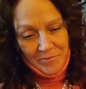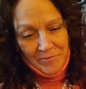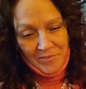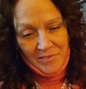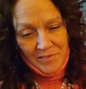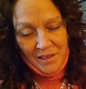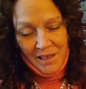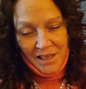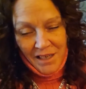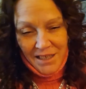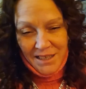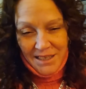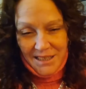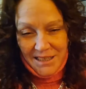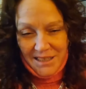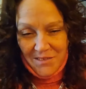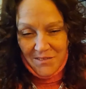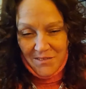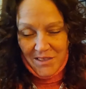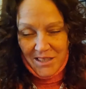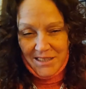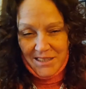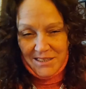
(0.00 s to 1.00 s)
I didn't
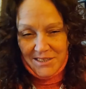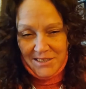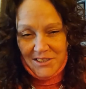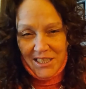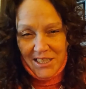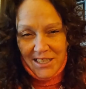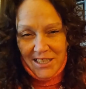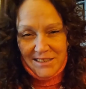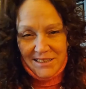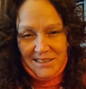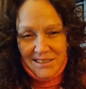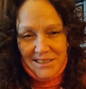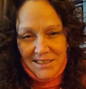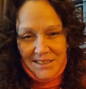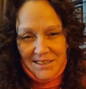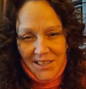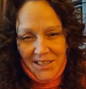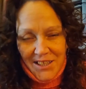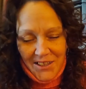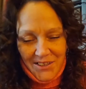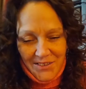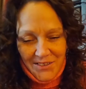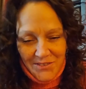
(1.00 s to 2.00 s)
even get a chance to
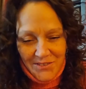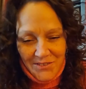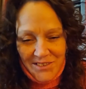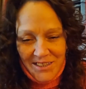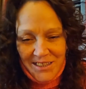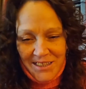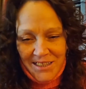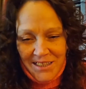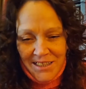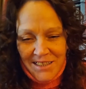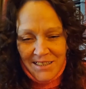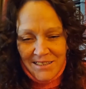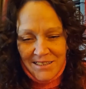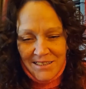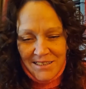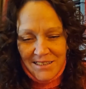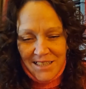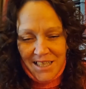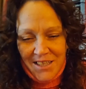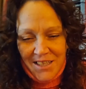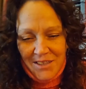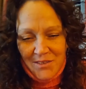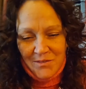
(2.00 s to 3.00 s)
title this.
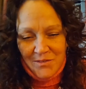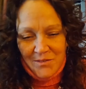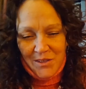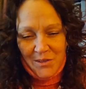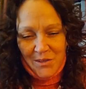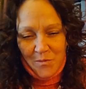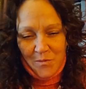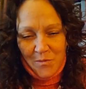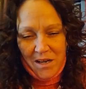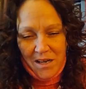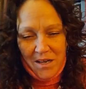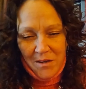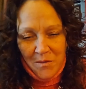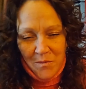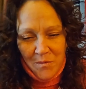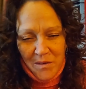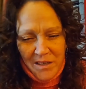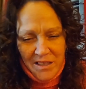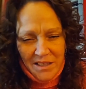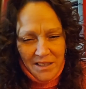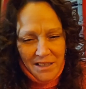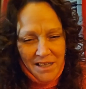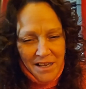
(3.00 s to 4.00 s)
I don't know why I
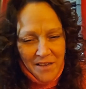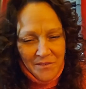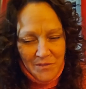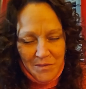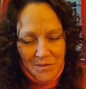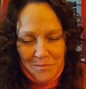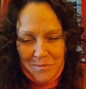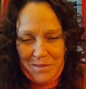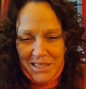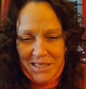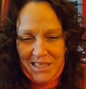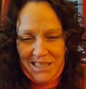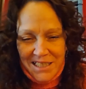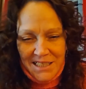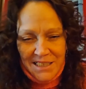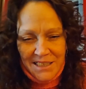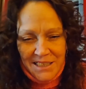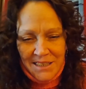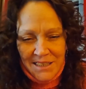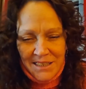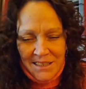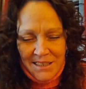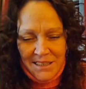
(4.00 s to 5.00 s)
went live
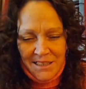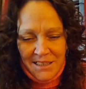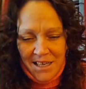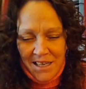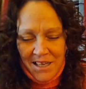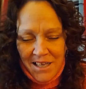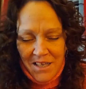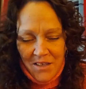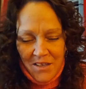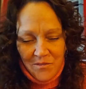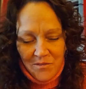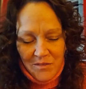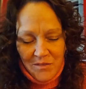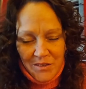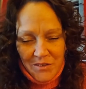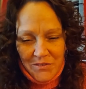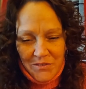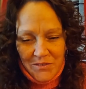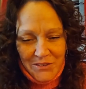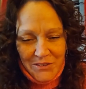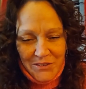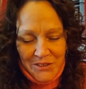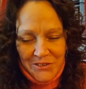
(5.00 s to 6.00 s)
immediately. I have no
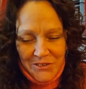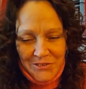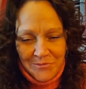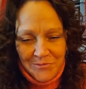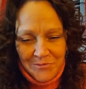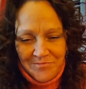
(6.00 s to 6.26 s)
clue.